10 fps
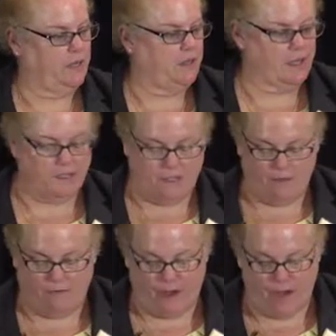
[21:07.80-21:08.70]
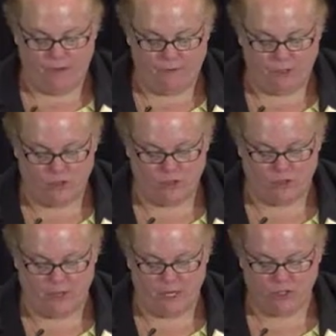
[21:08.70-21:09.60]
Then step 5 is use
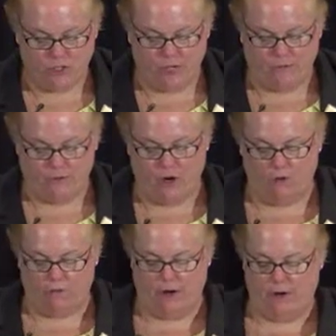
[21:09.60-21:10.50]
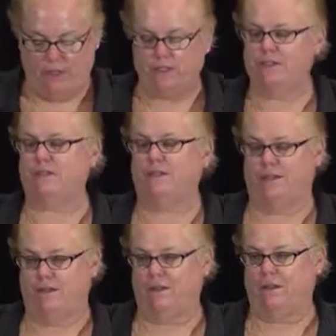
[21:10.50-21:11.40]
the patient level covariance
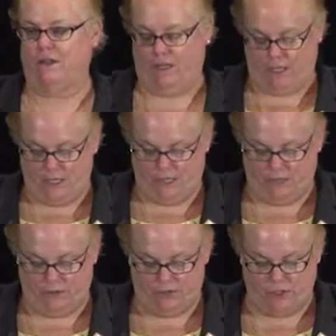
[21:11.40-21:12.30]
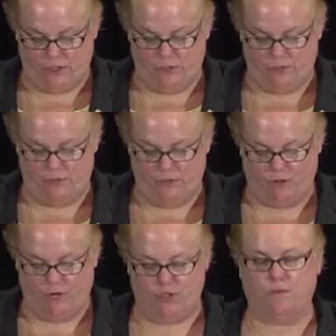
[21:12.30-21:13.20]
in a logistic
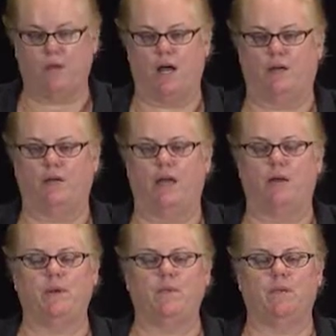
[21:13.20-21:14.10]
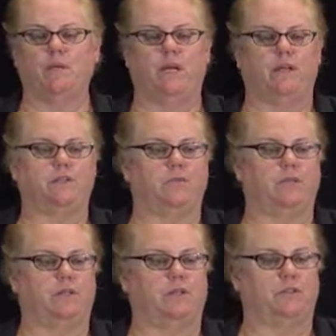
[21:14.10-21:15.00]
regression model. How many people know how to do
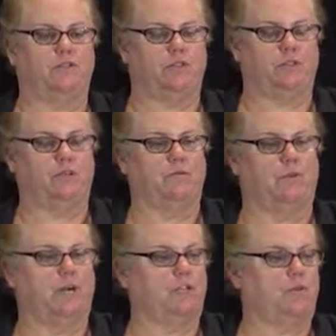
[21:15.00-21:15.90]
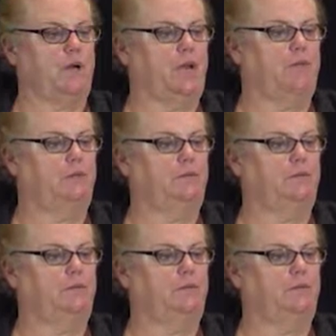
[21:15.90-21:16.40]
a logistic regression model?